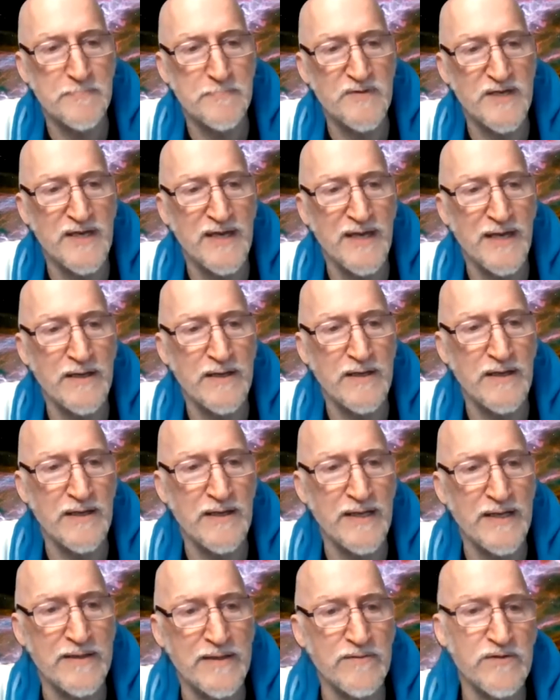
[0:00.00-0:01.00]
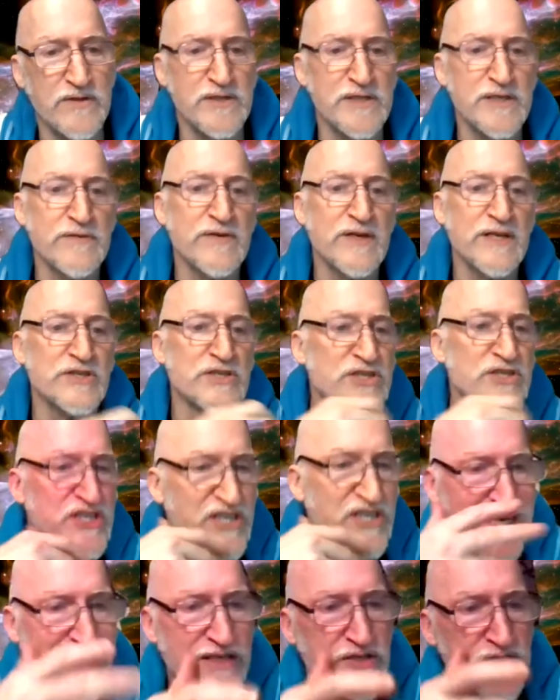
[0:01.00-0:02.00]
They can't kind of like the divination
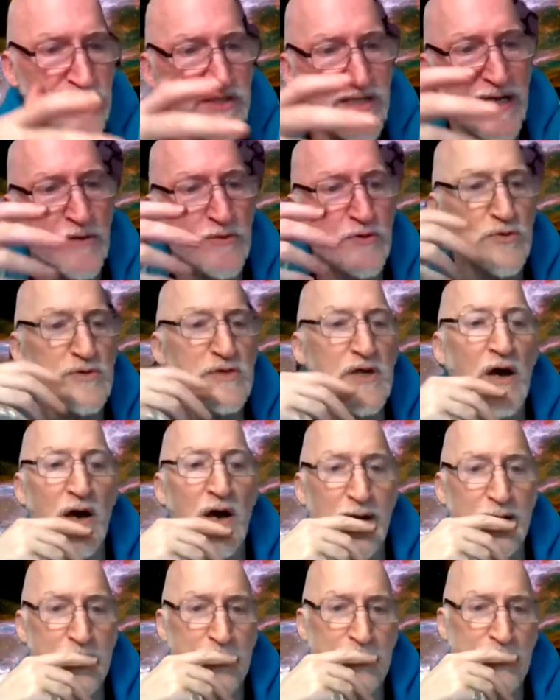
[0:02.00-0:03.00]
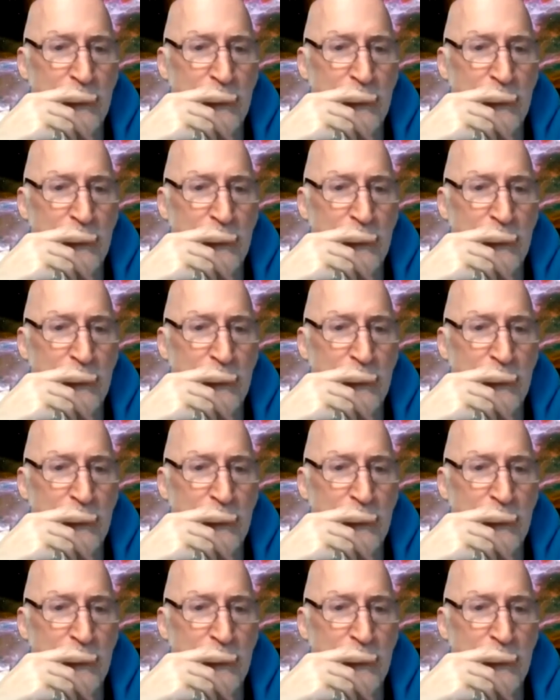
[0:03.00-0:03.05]
changes how you talk.